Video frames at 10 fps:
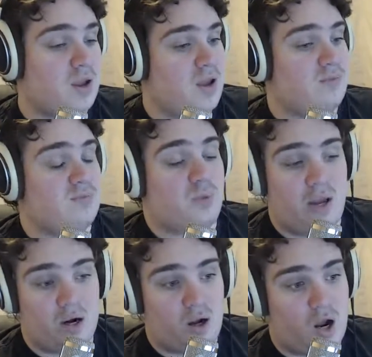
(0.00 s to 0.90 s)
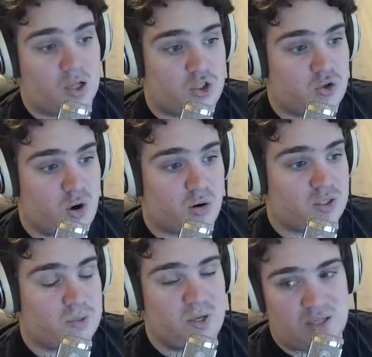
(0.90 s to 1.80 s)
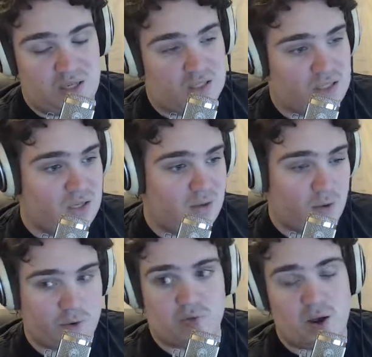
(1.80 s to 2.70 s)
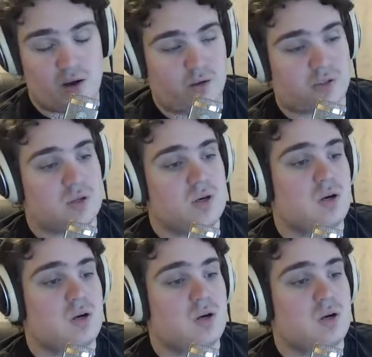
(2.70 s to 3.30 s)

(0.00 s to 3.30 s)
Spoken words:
and Planet Odd struggled to beat TNC in losers finals.